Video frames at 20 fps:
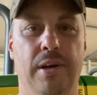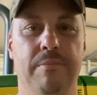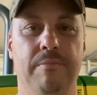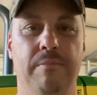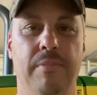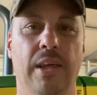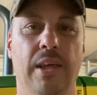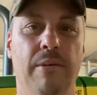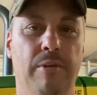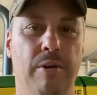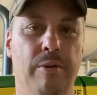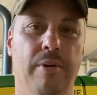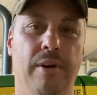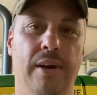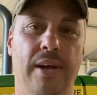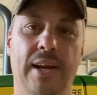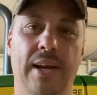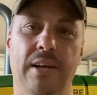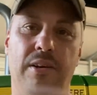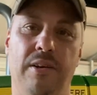But we
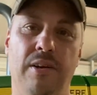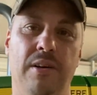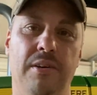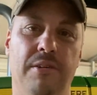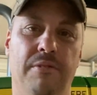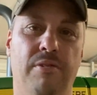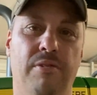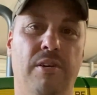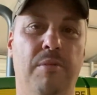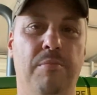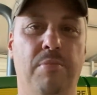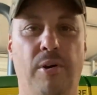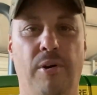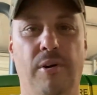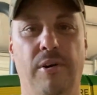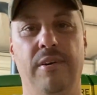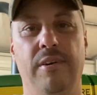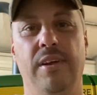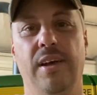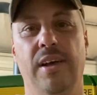went ahead and cut the front
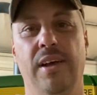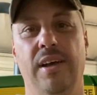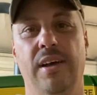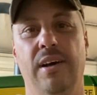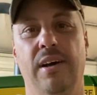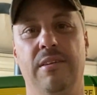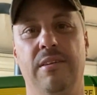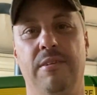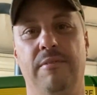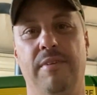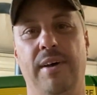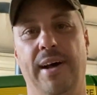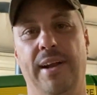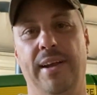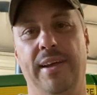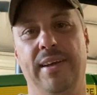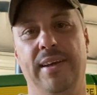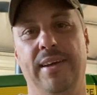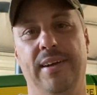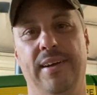part of the
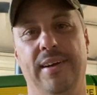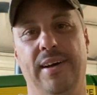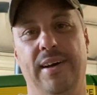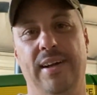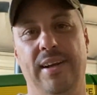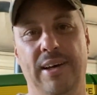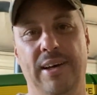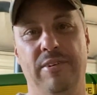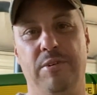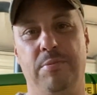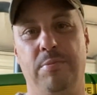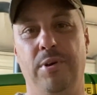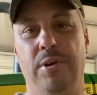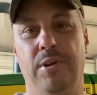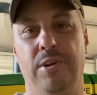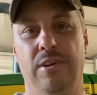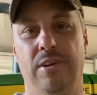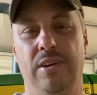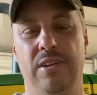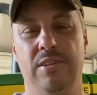valley, and that was
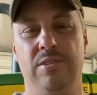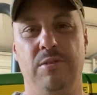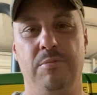pretty good.